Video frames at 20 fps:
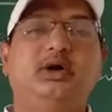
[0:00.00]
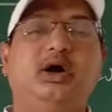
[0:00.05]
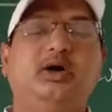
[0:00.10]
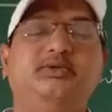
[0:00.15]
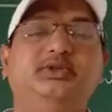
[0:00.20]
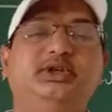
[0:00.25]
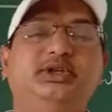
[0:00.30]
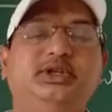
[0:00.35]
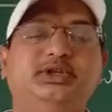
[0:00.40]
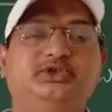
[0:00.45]

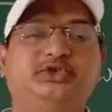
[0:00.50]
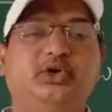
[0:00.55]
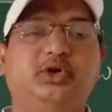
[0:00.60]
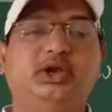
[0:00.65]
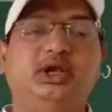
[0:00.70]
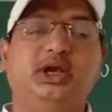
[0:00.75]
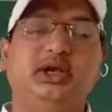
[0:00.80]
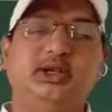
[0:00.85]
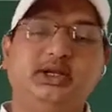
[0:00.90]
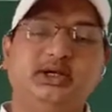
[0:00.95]
in the soil,
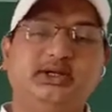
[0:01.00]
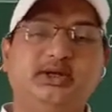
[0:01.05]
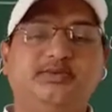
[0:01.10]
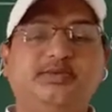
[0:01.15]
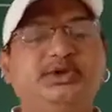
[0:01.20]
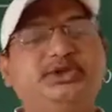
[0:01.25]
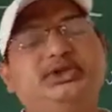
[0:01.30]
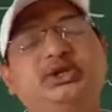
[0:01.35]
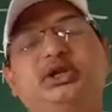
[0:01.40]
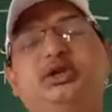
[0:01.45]
and the
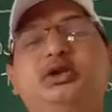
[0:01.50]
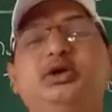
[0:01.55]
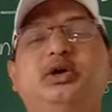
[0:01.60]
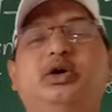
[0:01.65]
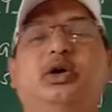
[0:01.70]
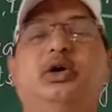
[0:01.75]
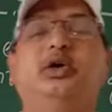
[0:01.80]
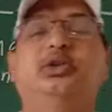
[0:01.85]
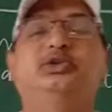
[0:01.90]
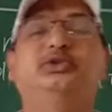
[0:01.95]
temperature
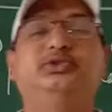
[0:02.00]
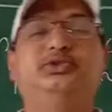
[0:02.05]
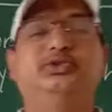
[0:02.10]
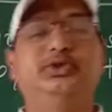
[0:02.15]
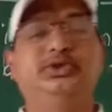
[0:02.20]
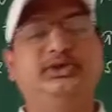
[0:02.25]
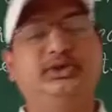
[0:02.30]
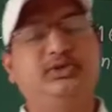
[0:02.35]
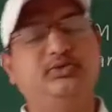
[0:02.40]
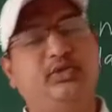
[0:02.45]
also is
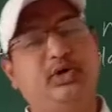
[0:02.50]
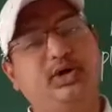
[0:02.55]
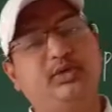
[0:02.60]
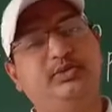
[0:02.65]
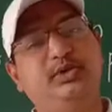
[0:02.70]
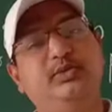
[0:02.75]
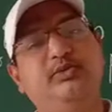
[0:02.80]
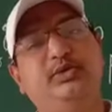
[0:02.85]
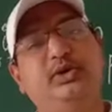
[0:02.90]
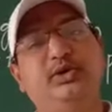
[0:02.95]
one of the
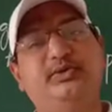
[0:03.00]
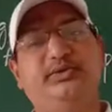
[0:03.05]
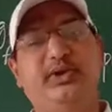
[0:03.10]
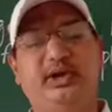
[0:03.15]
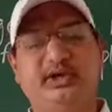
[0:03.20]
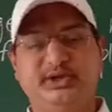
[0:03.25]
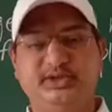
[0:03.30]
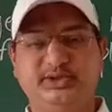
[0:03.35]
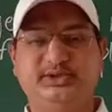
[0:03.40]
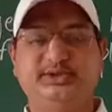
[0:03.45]
important
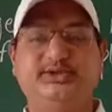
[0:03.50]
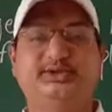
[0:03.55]
factors